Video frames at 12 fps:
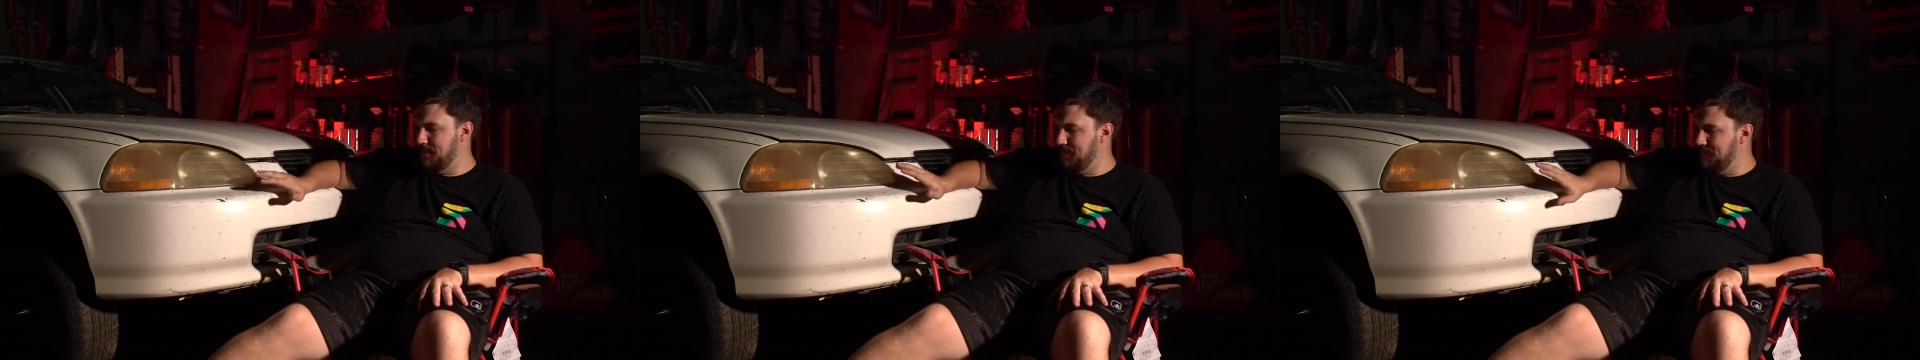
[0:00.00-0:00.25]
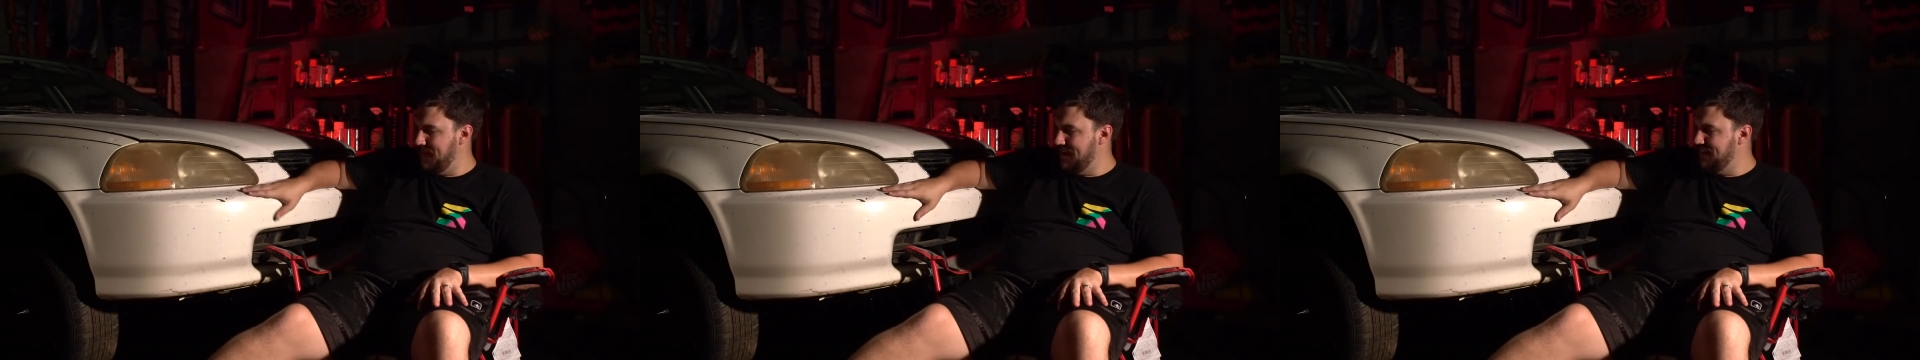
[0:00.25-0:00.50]
But
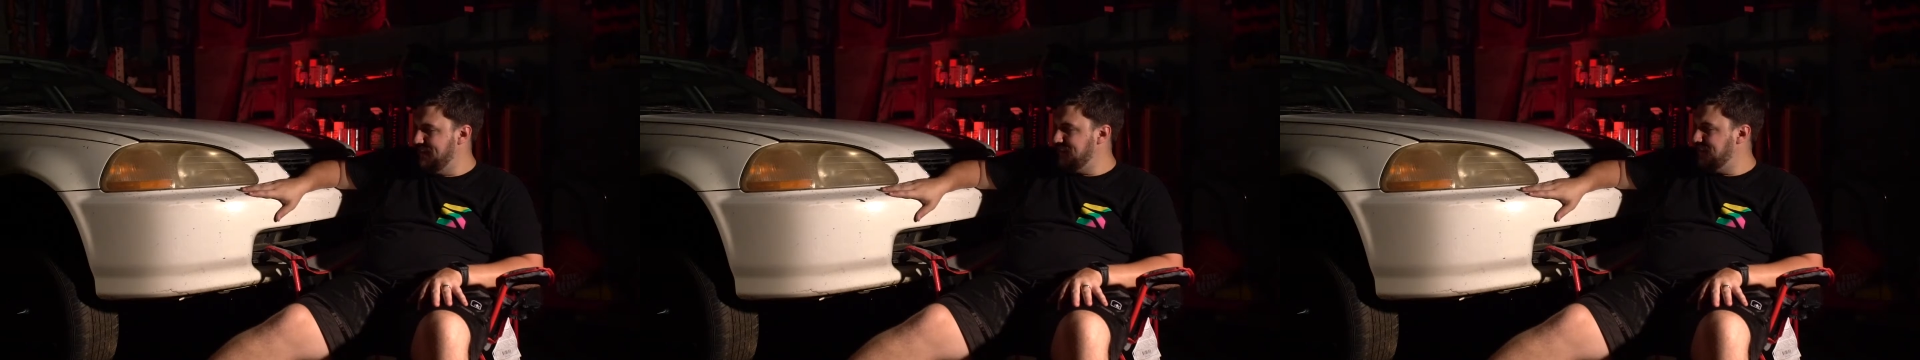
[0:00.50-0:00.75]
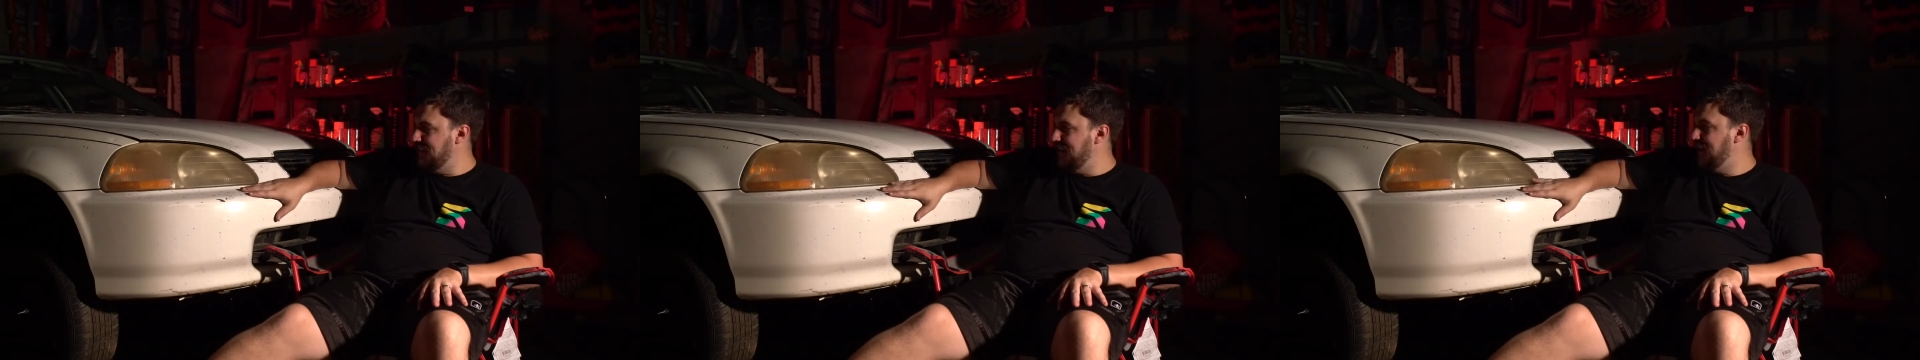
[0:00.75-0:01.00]
man, this
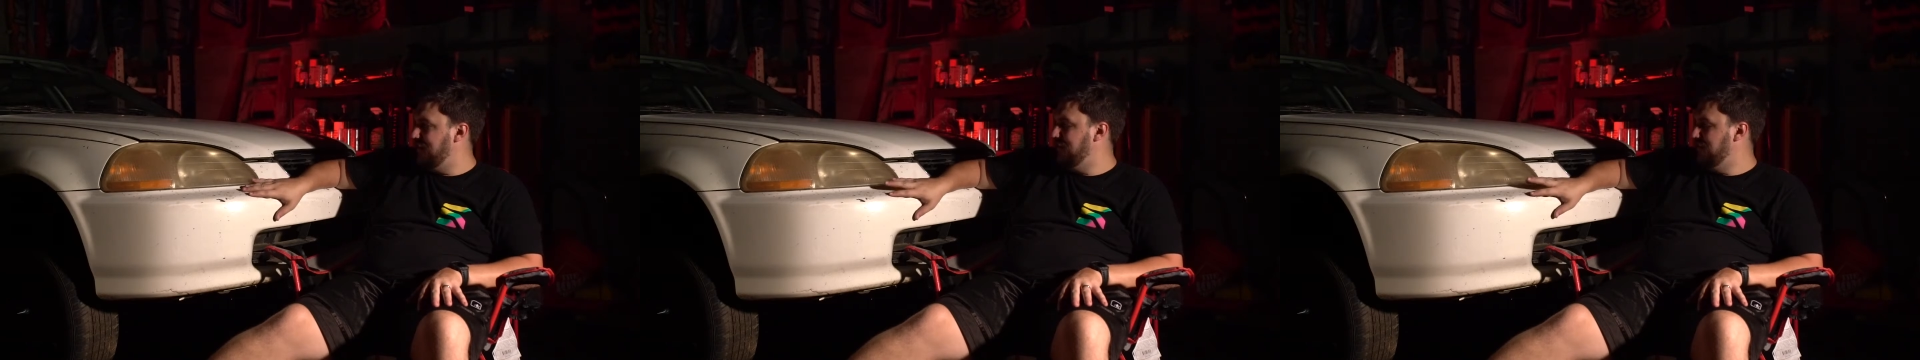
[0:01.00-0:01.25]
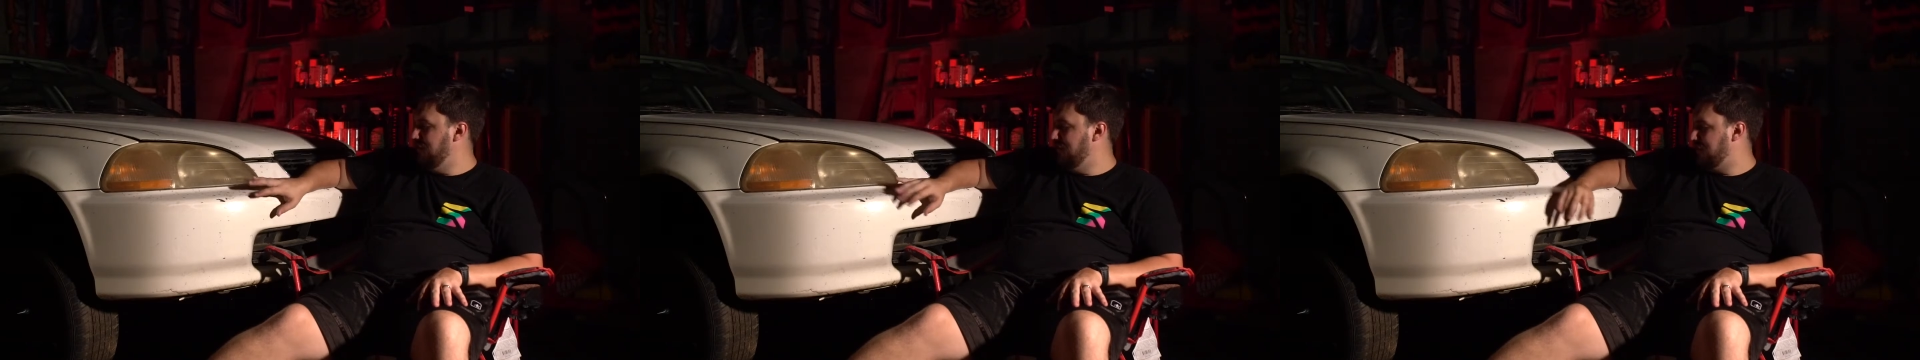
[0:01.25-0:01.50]
thing
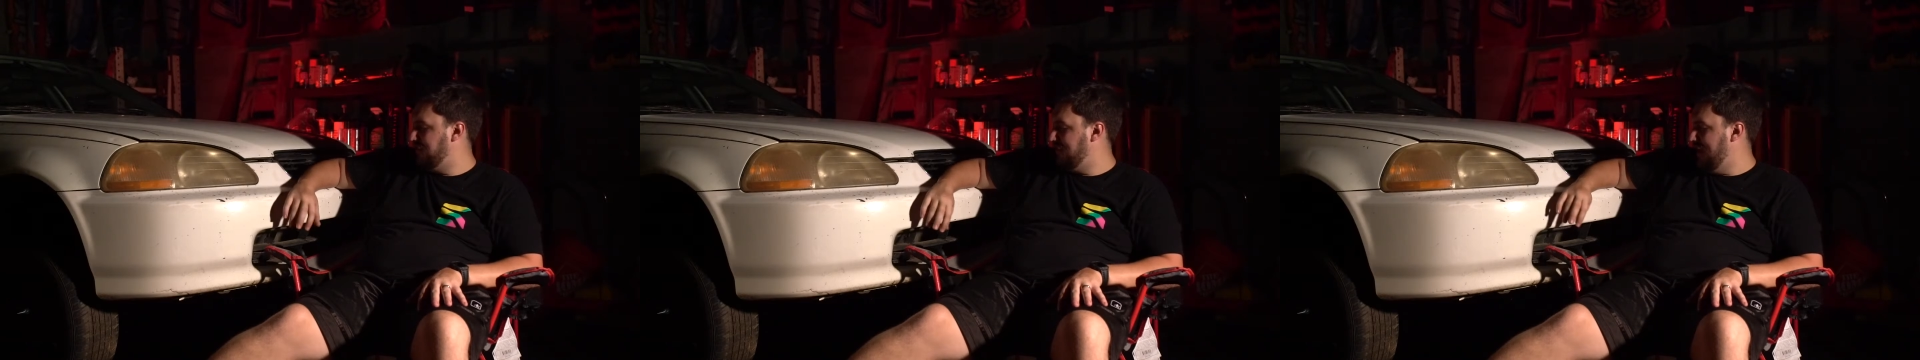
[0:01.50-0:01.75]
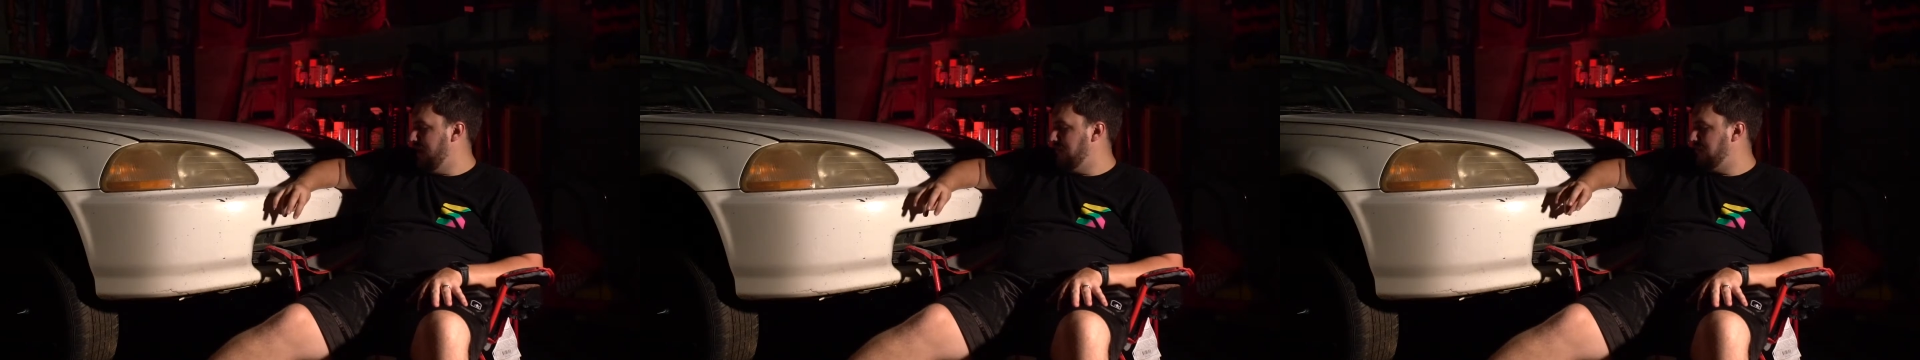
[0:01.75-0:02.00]
looks
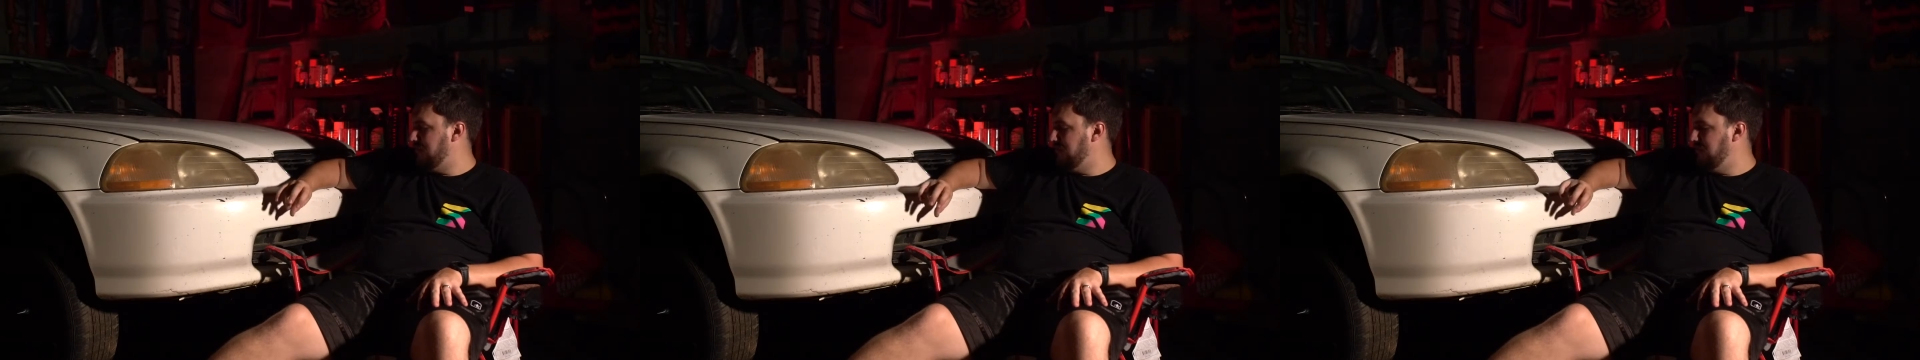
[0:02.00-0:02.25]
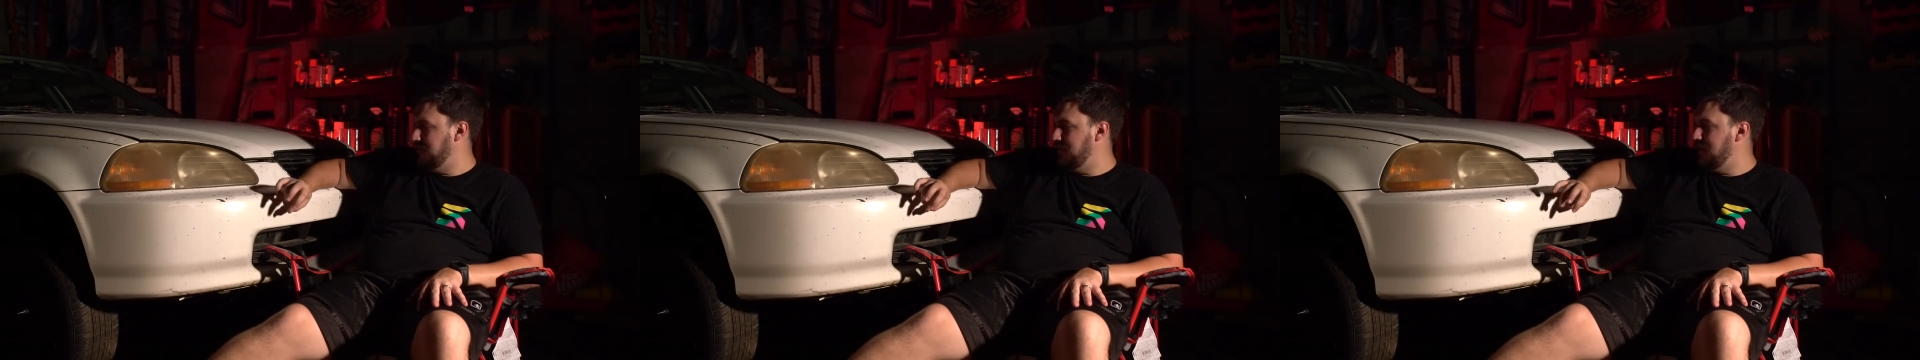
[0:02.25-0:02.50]

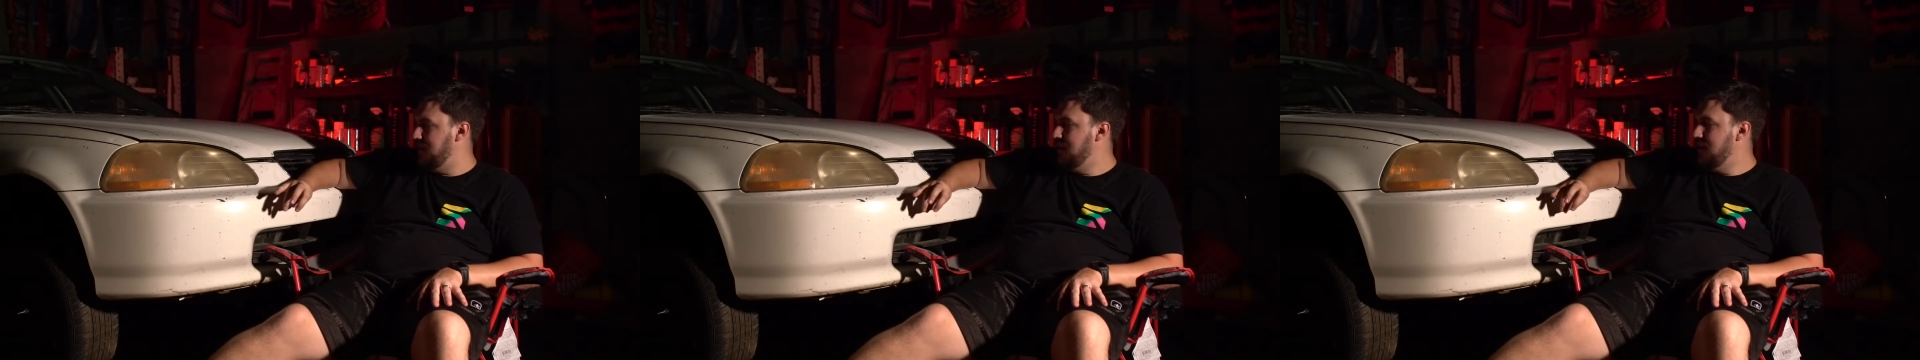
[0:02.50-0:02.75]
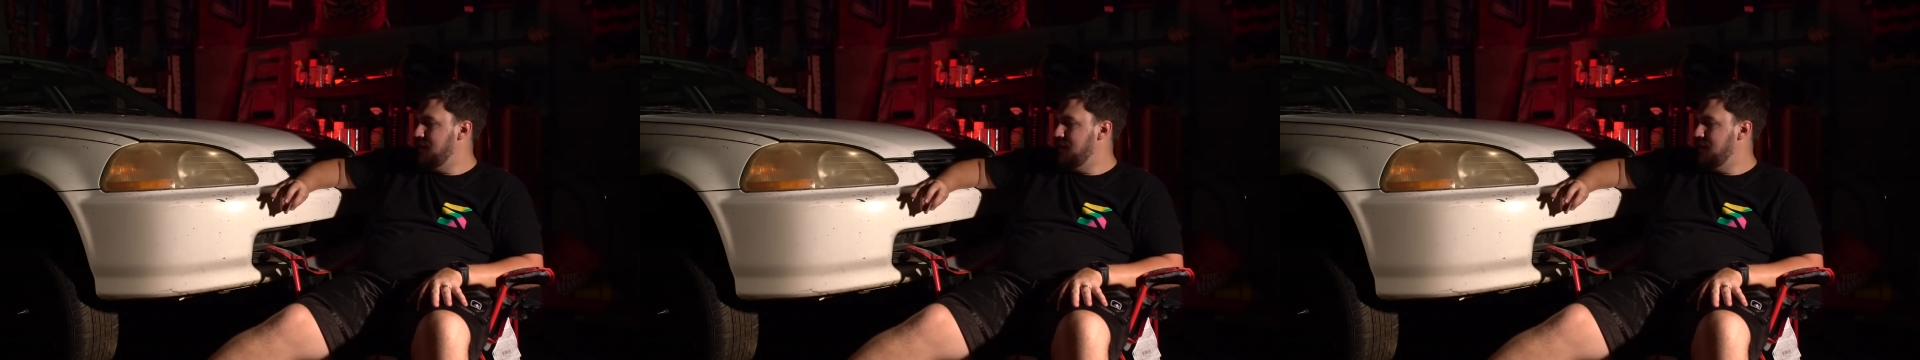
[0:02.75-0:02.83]
absolutely